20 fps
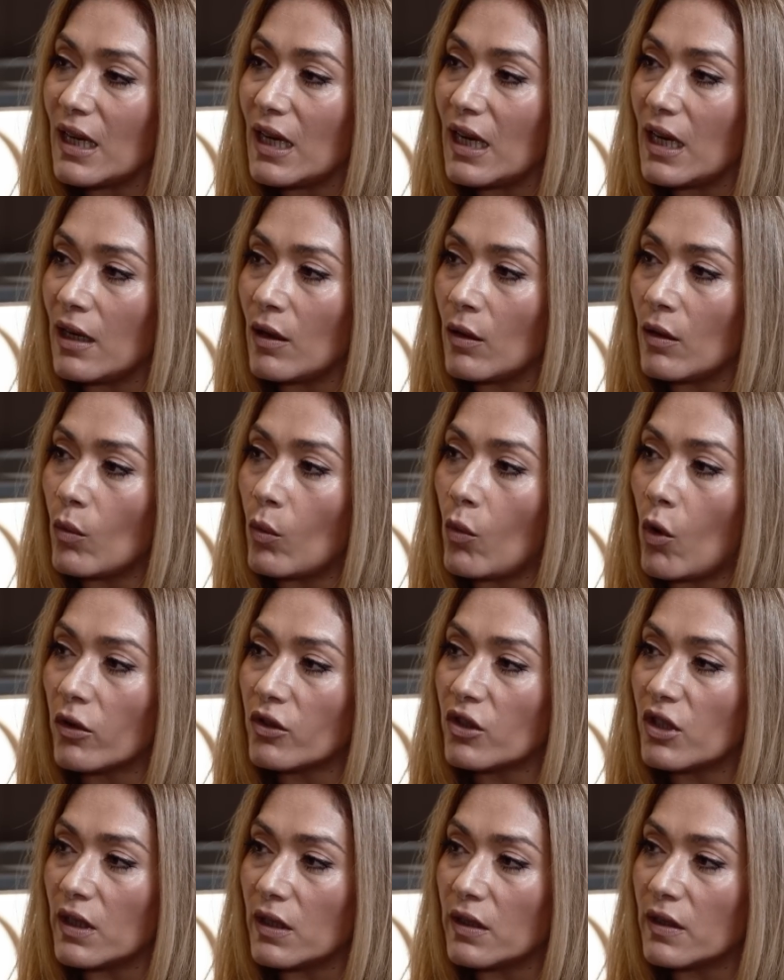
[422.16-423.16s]
in
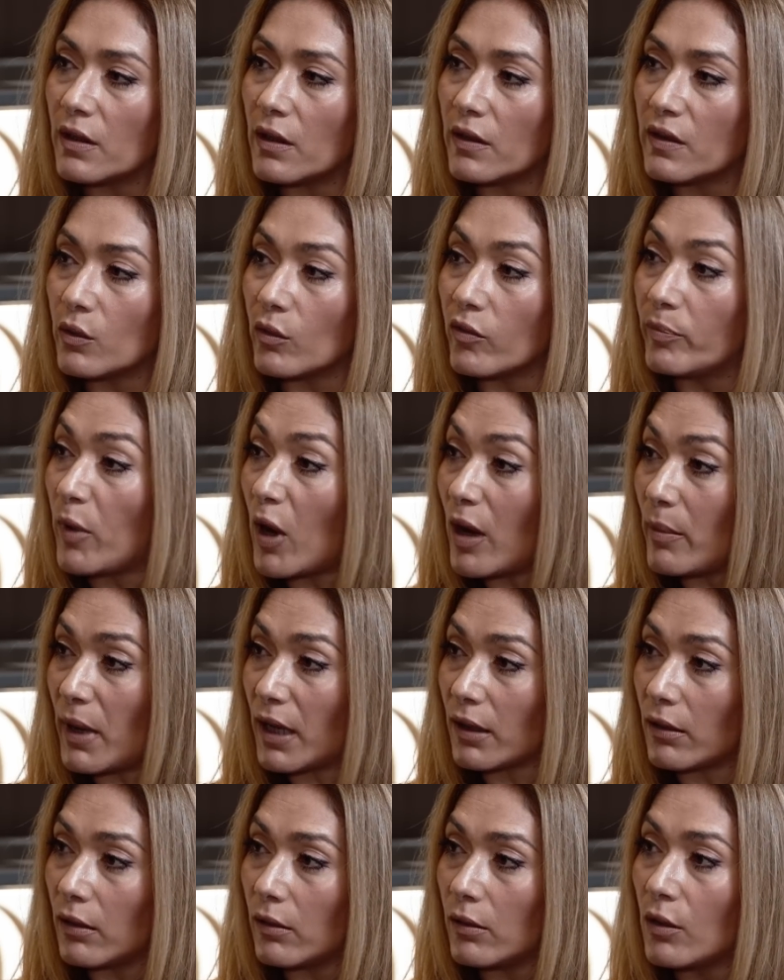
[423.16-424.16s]
watches, sort of
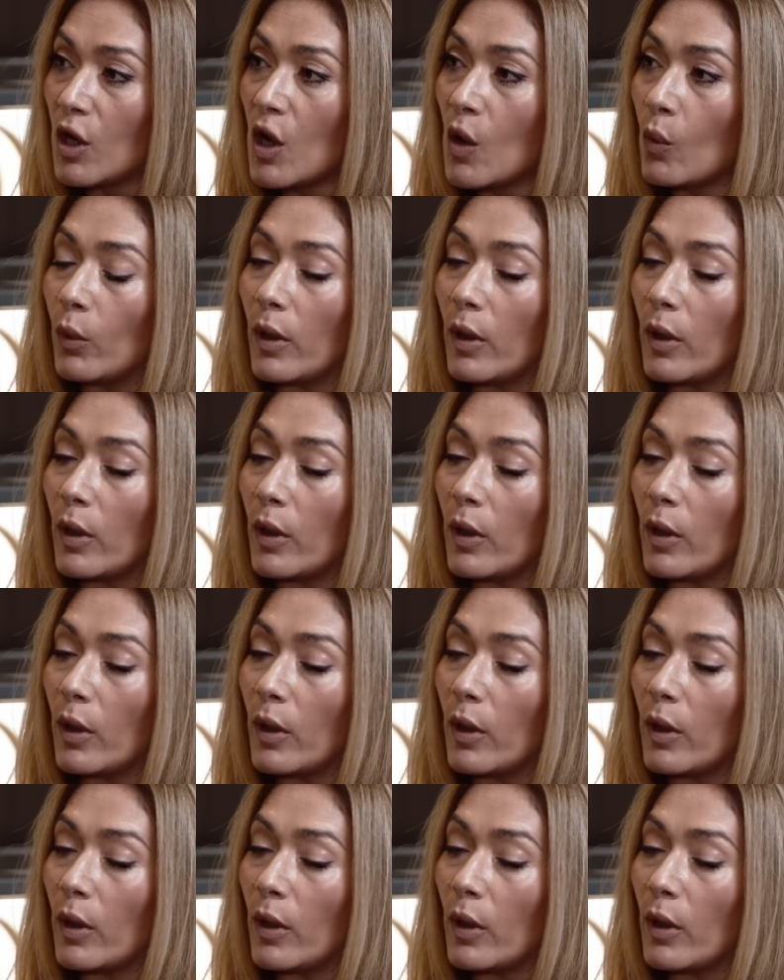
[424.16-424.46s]
bimetal,